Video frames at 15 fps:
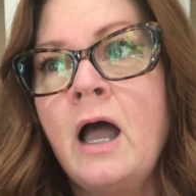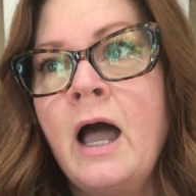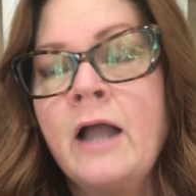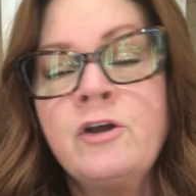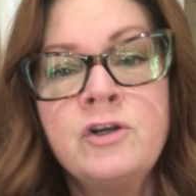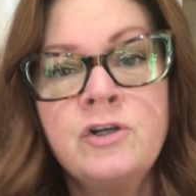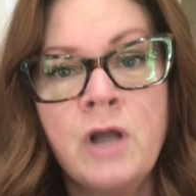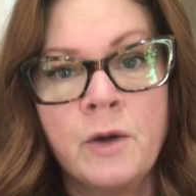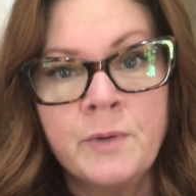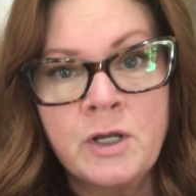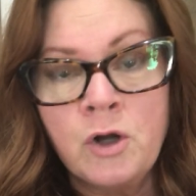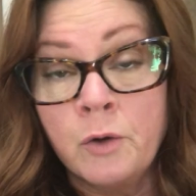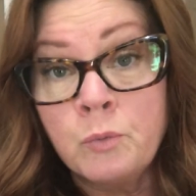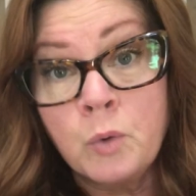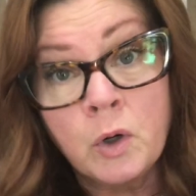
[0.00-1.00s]
I could not
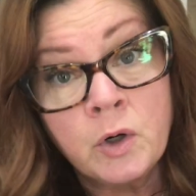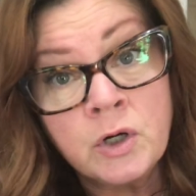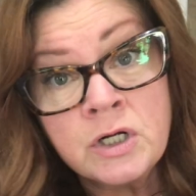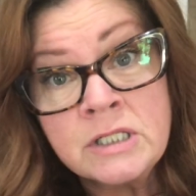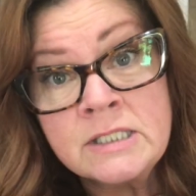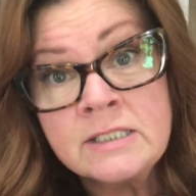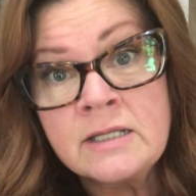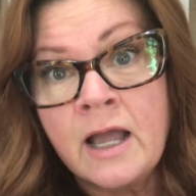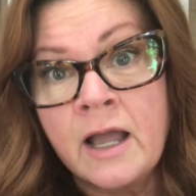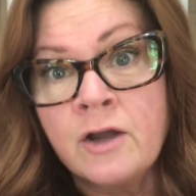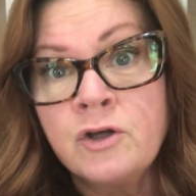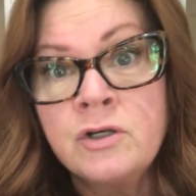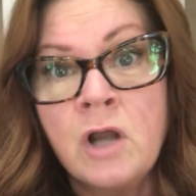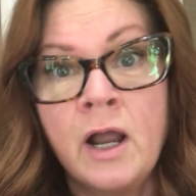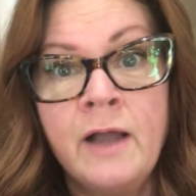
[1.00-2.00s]
recall words. I
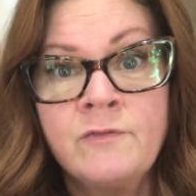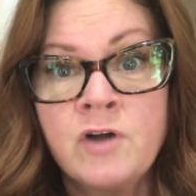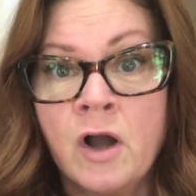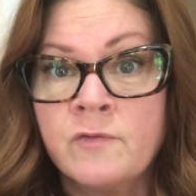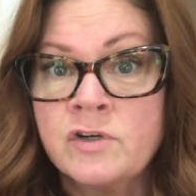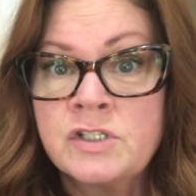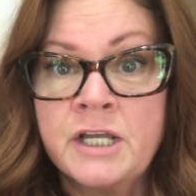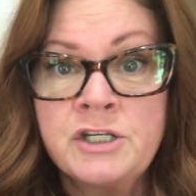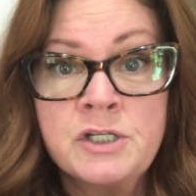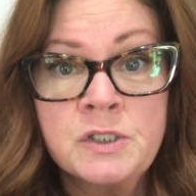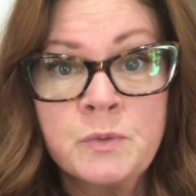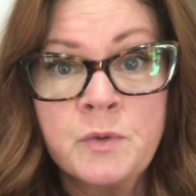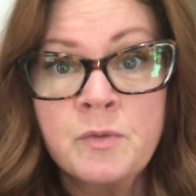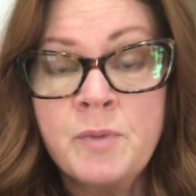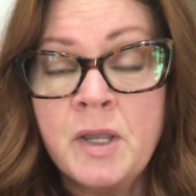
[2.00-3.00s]
could not have
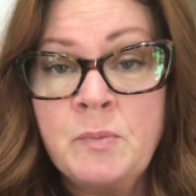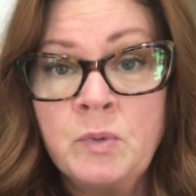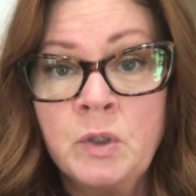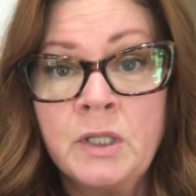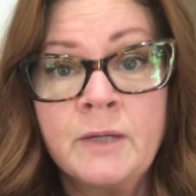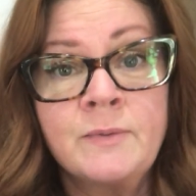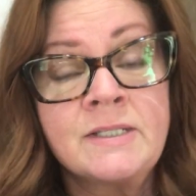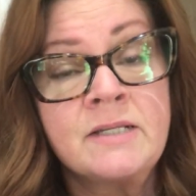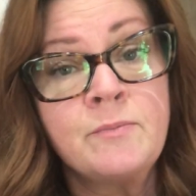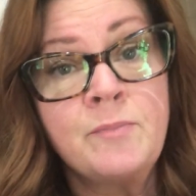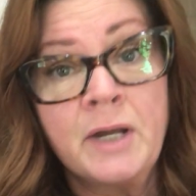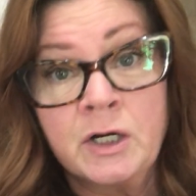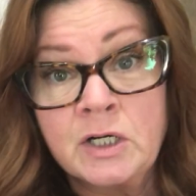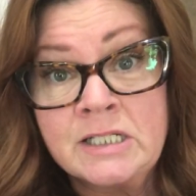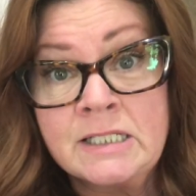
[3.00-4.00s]
conversations with people. It was
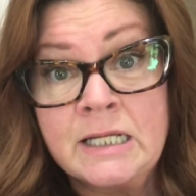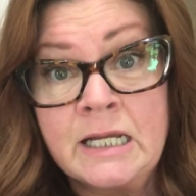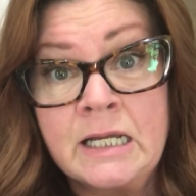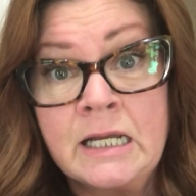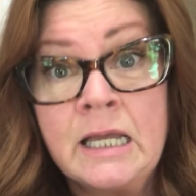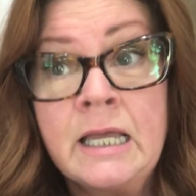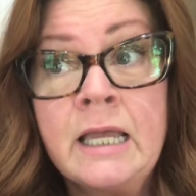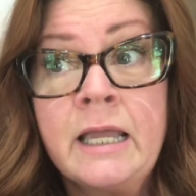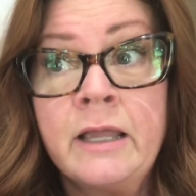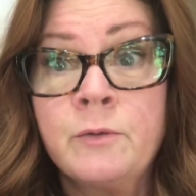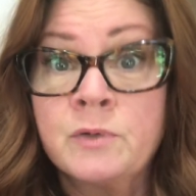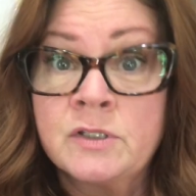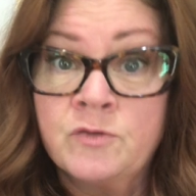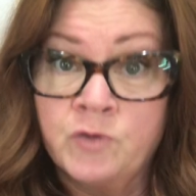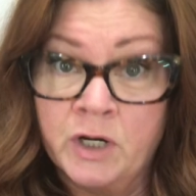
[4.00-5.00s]
embarrassing. It
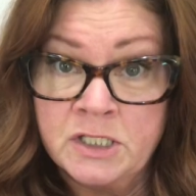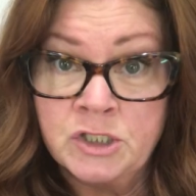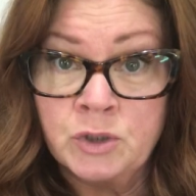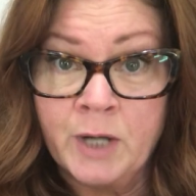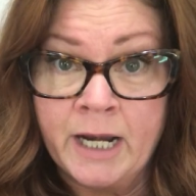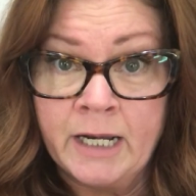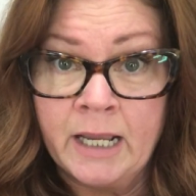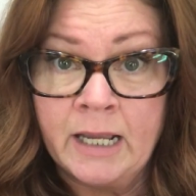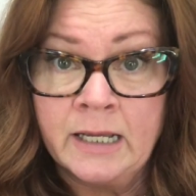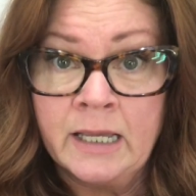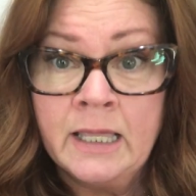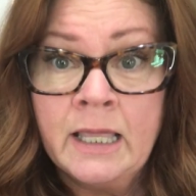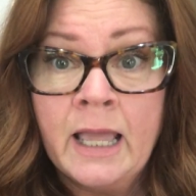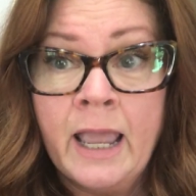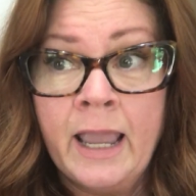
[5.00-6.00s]
was frustrating.
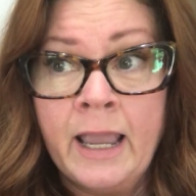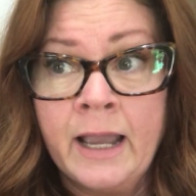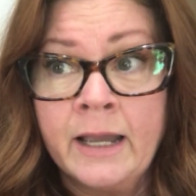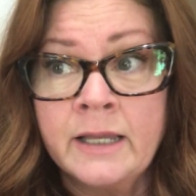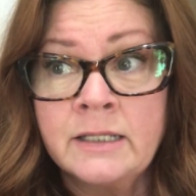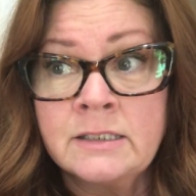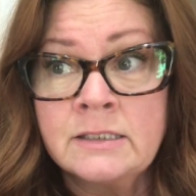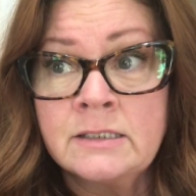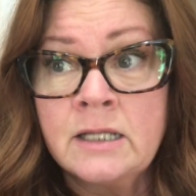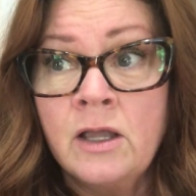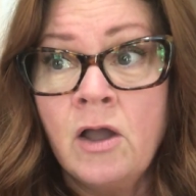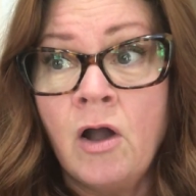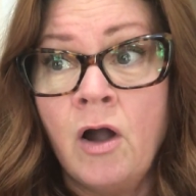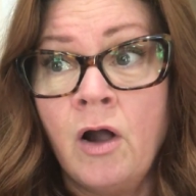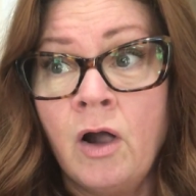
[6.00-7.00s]
And,
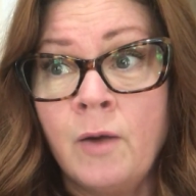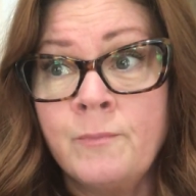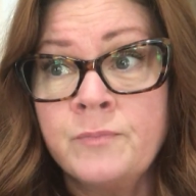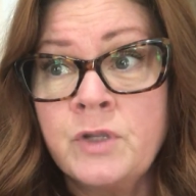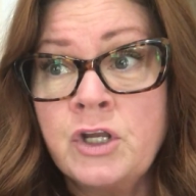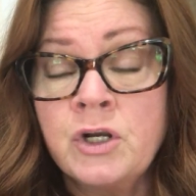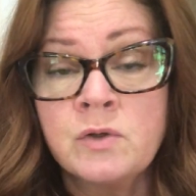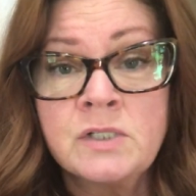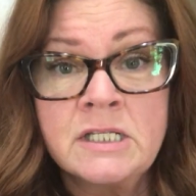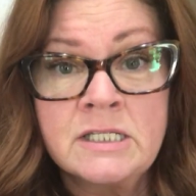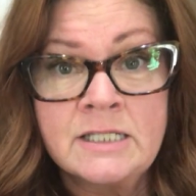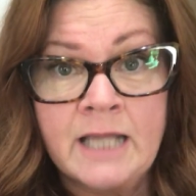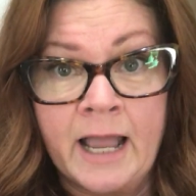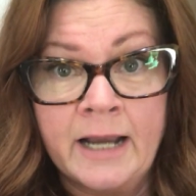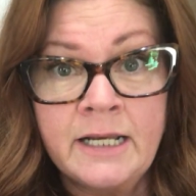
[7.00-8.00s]

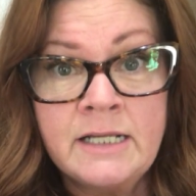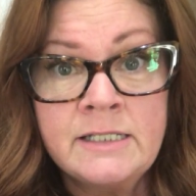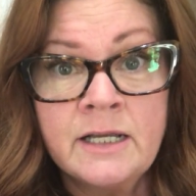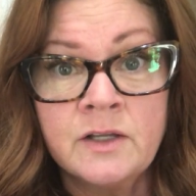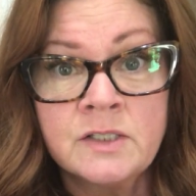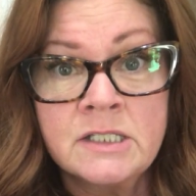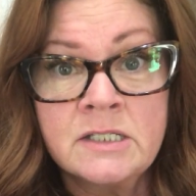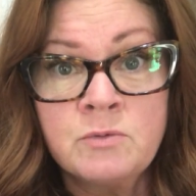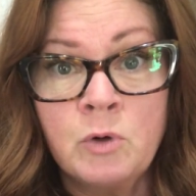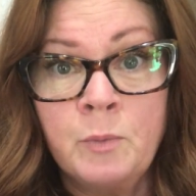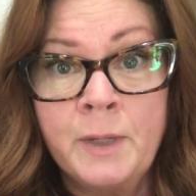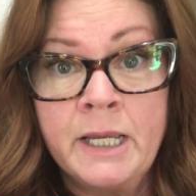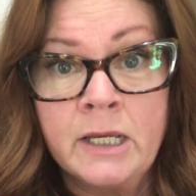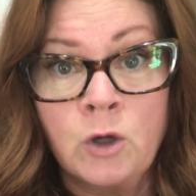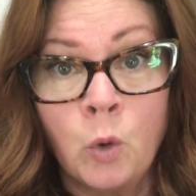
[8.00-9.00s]
society tells us when
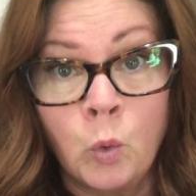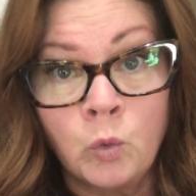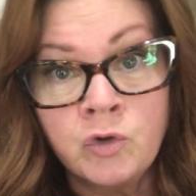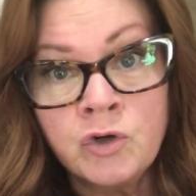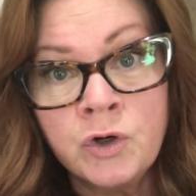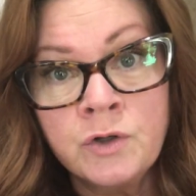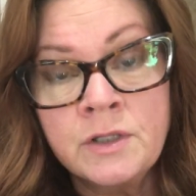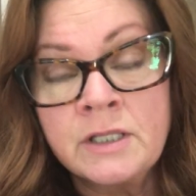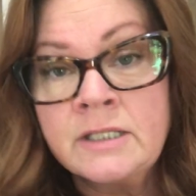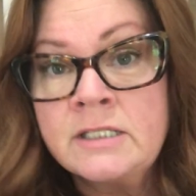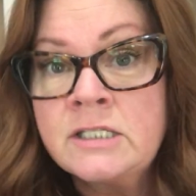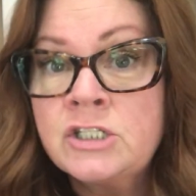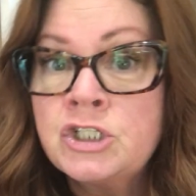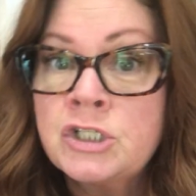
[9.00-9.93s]
we get older that this is